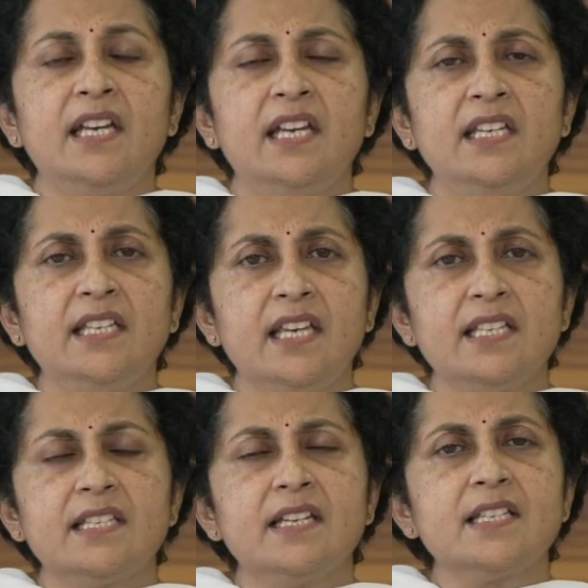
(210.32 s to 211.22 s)
In
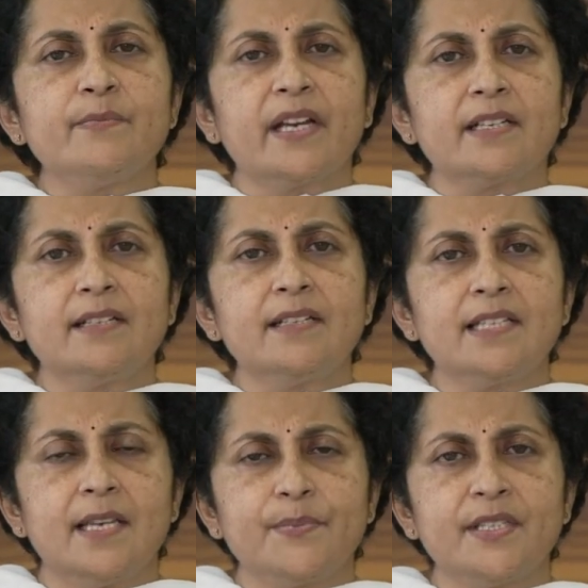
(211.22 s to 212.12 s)
case there is bacterial
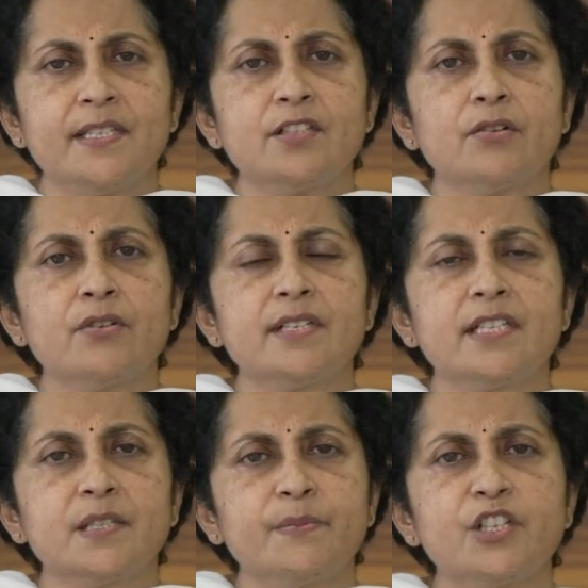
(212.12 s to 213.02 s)
sepsis or a
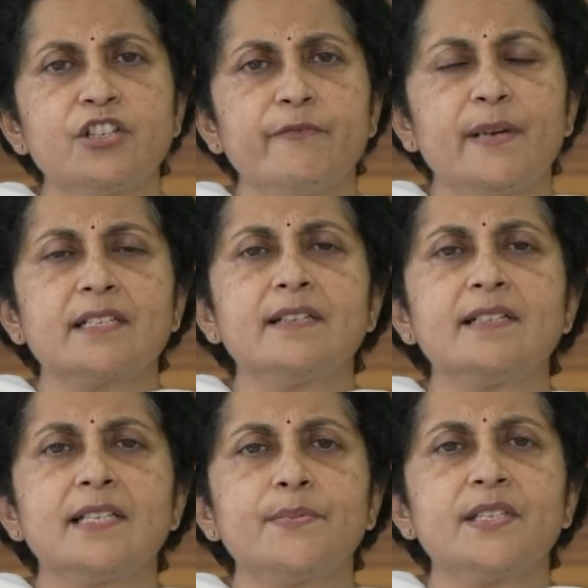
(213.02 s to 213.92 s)
suspicion of bacterial
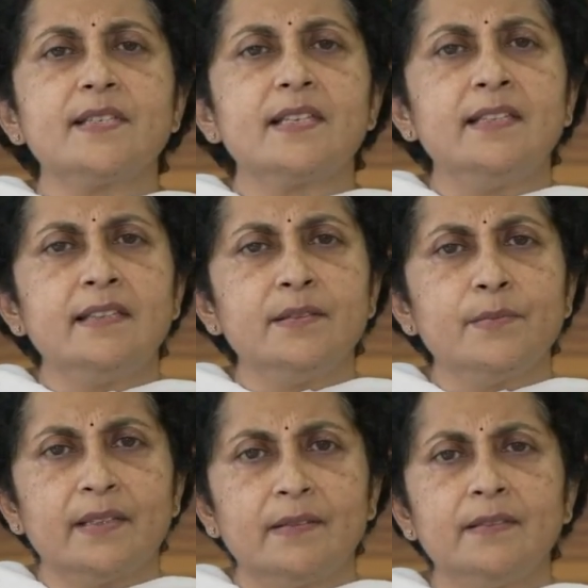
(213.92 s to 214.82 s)
sepsis in the
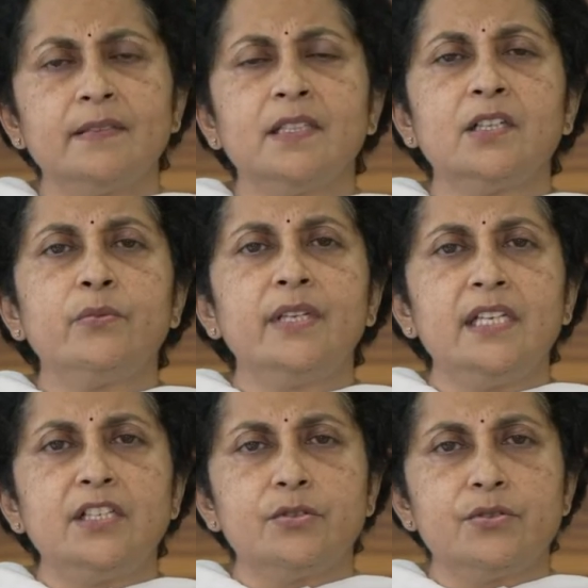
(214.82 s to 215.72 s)
mother, we
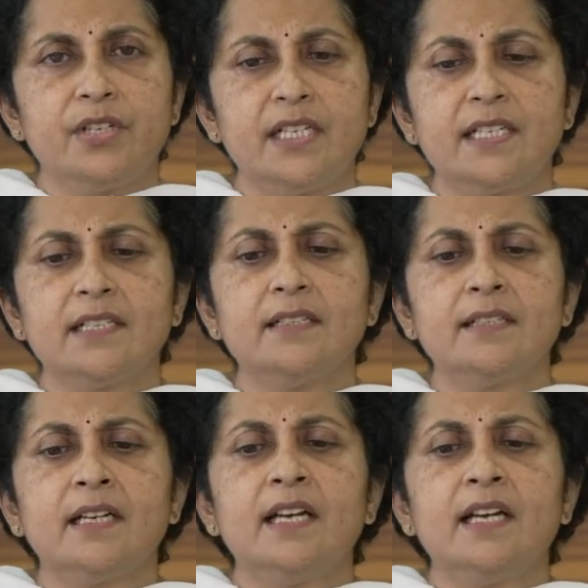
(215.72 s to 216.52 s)
need to treat her.